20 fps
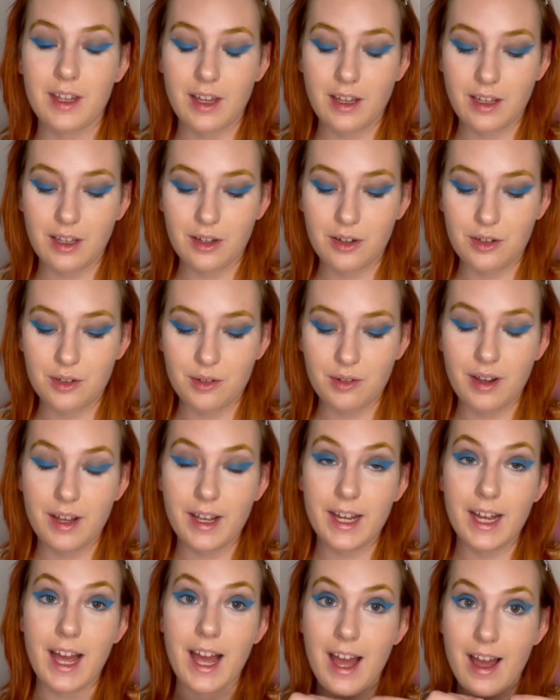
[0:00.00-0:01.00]
I can do. I
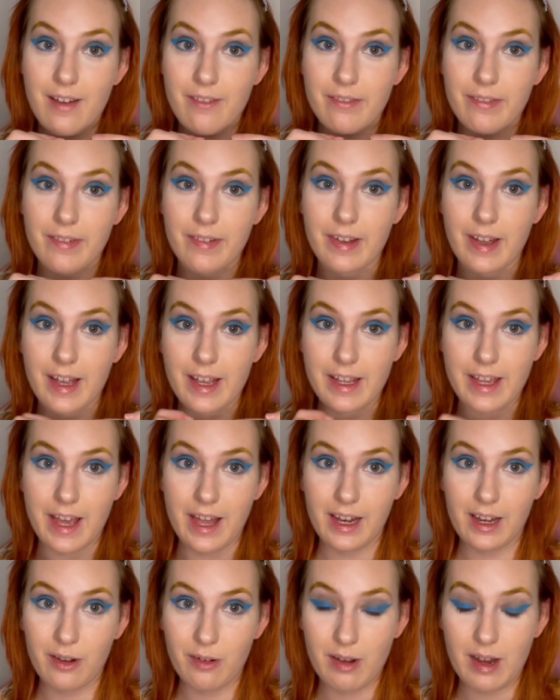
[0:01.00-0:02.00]
have a
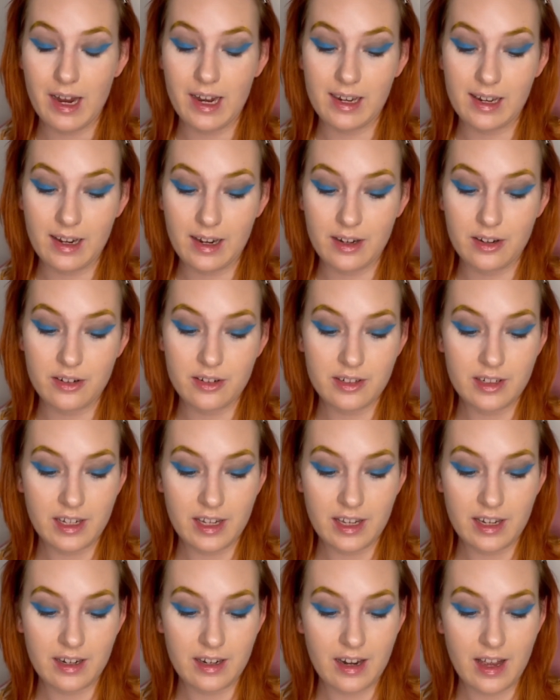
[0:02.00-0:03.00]
yellow eyeliner,
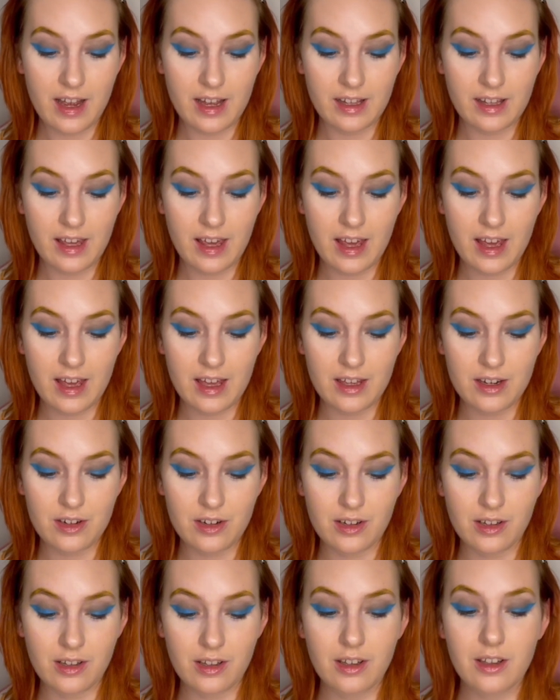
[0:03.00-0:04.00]
and I can
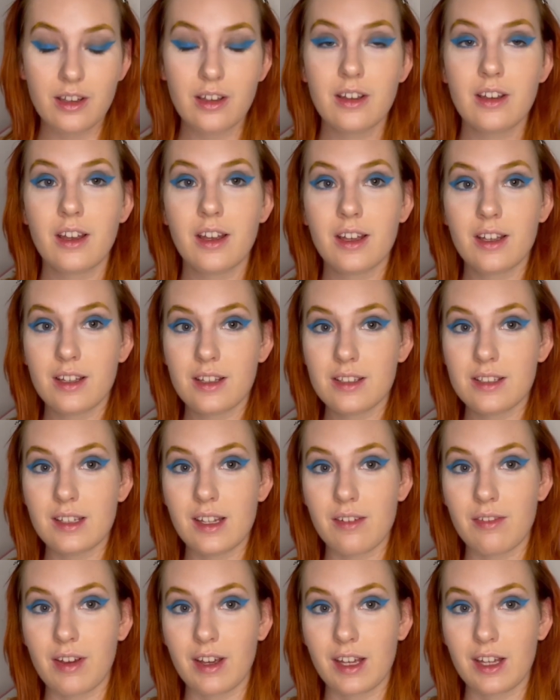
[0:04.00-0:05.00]
see
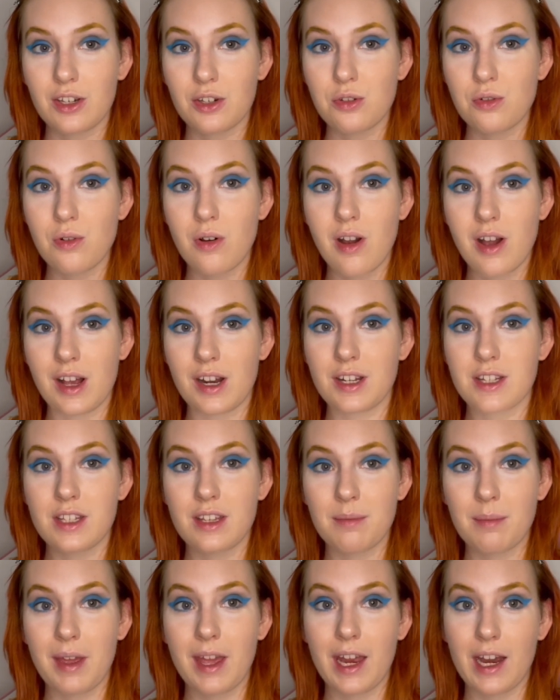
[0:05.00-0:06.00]
if I can draw on
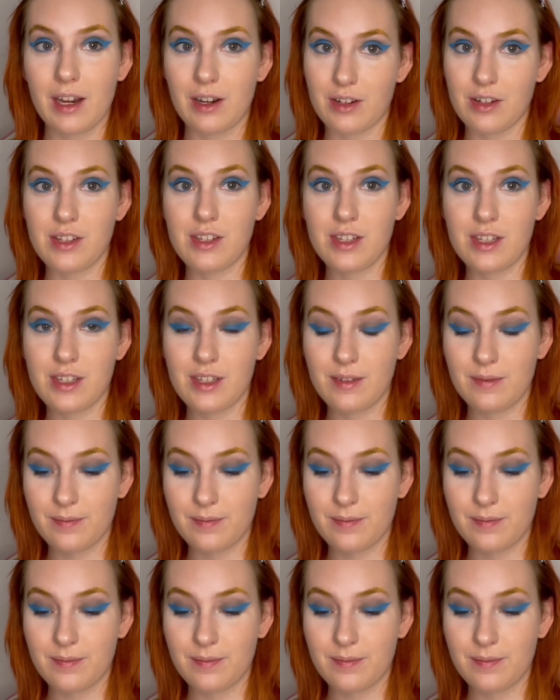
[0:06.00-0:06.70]
some hairs.